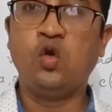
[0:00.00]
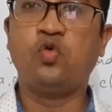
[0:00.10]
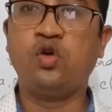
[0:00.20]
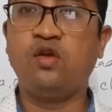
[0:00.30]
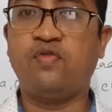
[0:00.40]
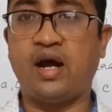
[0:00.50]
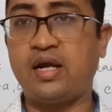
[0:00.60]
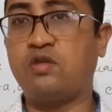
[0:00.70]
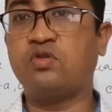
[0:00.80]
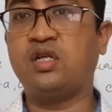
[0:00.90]
We will
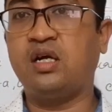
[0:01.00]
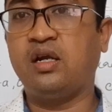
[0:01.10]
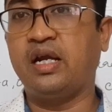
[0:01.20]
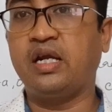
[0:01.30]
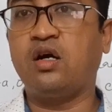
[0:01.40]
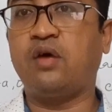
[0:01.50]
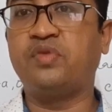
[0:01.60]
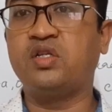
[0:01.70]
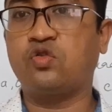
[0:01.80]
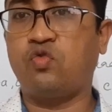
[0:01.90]
find out the area of
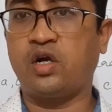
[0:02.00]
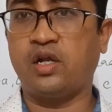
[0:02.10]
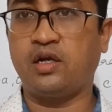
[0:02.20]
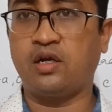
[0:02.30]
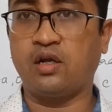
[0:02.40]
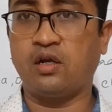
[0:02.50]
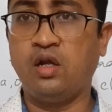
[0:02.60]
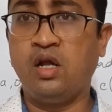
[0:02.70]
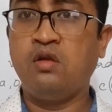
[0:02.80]
this quadrilateral.